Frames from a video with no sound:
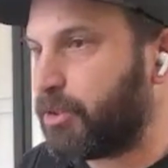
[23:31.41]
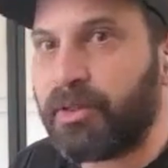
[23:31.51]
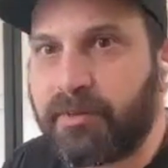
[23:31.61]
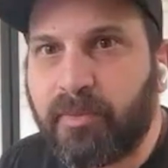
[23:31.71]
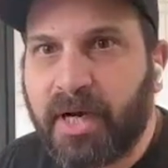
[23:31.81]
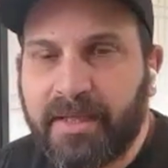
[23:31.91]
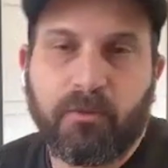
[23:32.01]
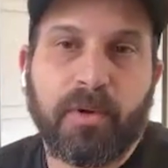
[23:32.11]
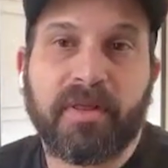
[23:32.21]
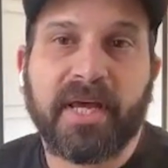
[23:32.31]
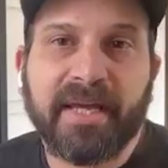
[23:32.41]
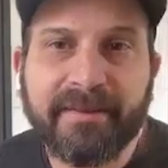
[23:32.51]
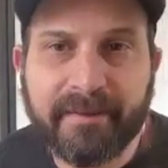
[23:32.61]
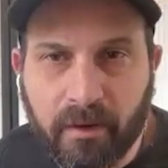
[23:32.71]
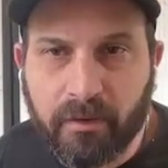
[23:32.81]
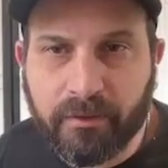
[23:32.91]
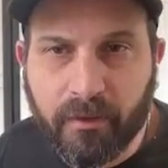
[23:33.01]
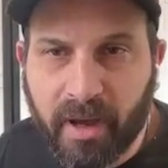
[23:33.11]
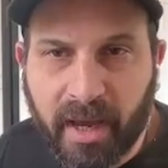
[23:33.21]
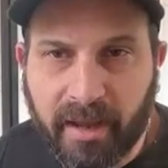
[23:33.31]
sonic branding within the
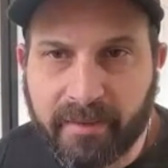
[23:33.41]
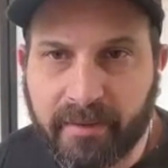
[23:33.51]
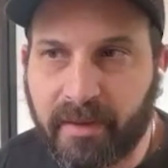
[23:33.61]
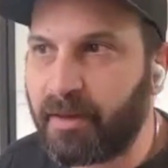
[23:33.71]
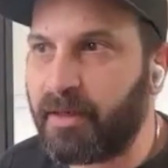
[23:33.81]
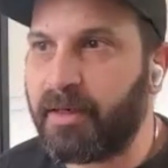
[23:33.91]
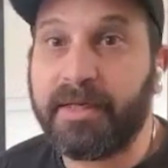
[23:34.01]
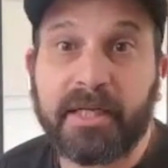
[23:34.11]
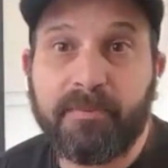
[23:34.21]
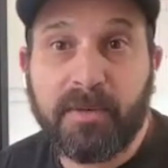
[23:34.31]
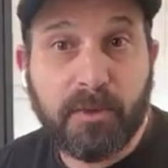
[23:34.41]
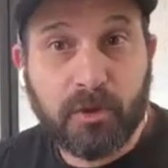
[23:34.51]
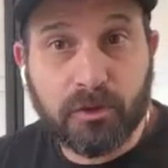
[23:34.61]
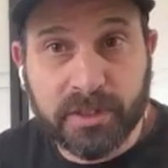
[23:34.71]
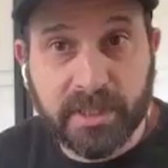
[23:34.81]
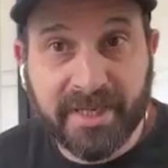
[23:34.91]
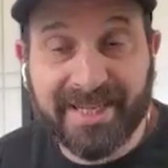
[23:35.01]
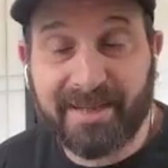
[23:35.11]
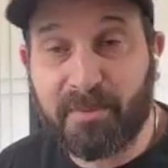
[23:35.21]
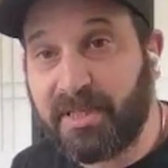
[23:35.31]
audio ad. It can be music,
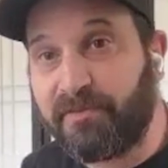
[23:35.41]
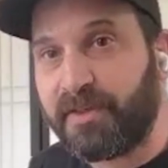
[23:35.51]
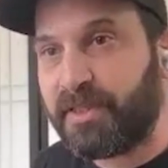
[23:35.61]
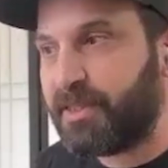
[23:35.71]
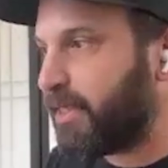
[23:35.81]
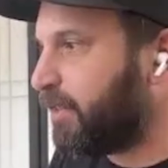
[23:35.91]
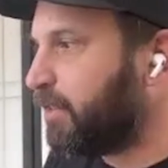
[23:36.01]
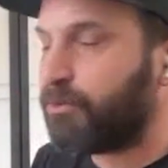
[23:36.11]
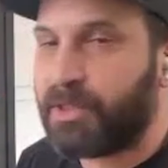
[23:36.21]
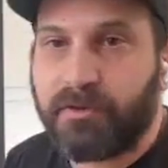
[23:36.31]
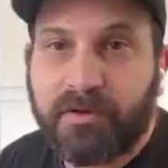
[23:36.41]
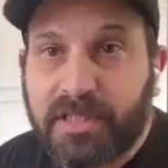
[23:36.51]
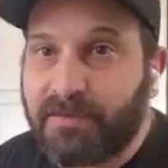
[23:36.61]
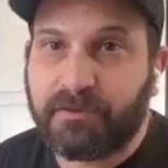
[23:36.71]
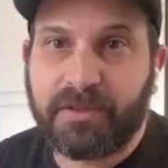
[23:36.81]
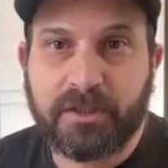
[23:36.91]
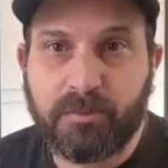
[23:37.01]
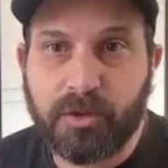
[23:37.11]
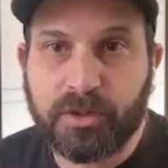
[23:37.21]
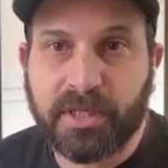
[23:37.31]
it can be different, derivatives of
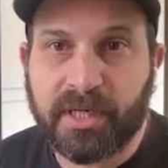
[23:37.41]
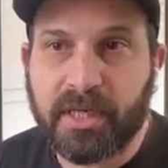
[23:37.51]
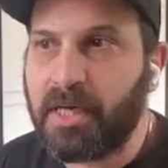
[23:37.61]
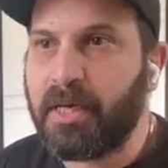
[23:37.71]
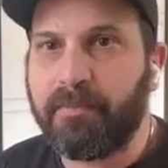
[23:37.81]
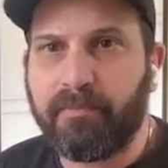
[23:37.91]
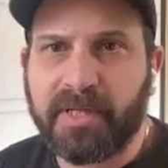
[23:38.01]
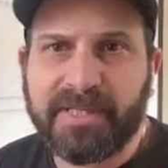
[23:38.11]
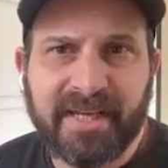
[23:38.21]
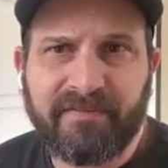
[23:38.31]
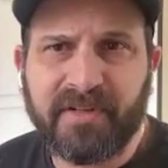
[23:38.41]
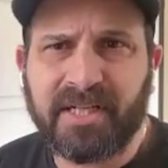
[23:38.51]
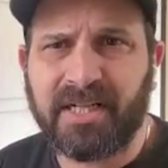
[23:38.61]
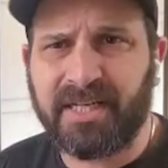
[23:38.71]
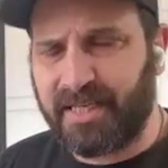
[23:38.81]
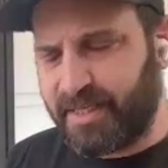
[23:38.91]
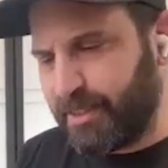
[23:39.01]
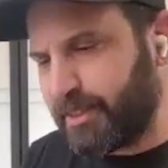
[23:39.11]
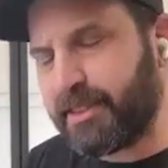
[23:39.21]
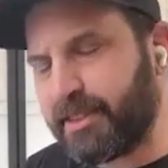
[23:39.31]
this music, but definitely
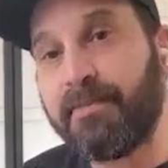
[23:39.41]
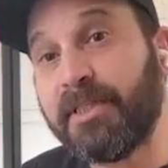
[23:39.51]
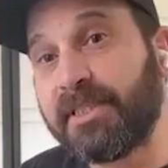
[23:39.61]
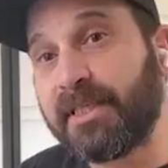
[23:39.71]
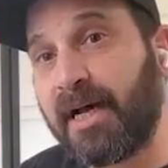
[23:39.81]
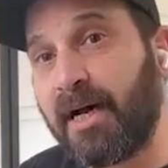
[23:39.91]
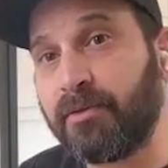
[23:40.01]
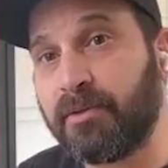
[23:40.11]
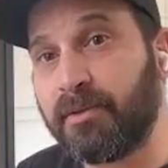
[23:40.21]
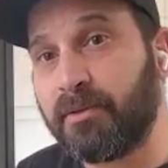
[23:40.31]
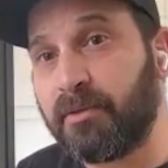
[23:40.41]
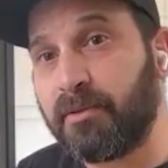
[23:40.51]
the same sound